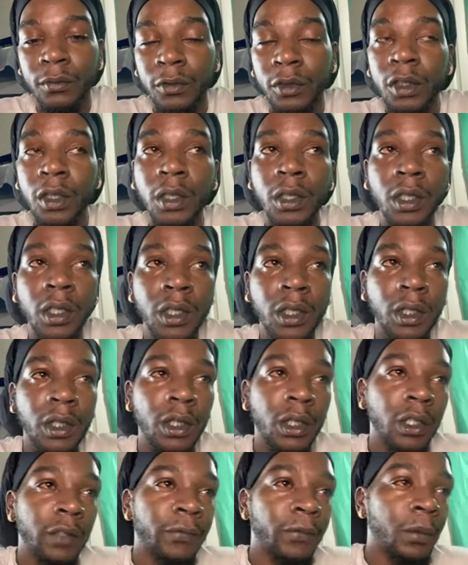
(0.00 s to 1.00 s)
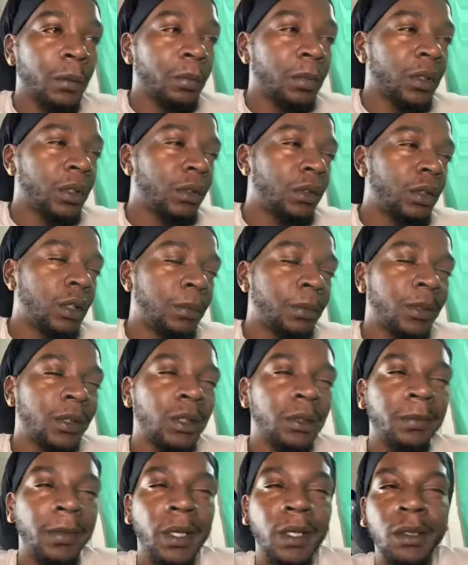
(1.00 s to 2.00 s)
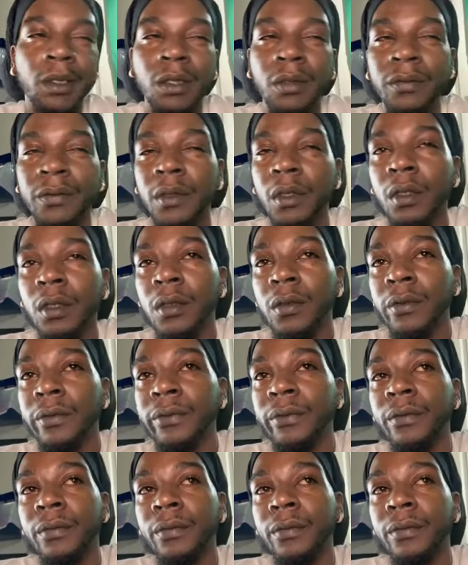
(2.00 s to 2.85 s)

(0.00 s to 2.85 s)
You're looking at it from per, a perspective of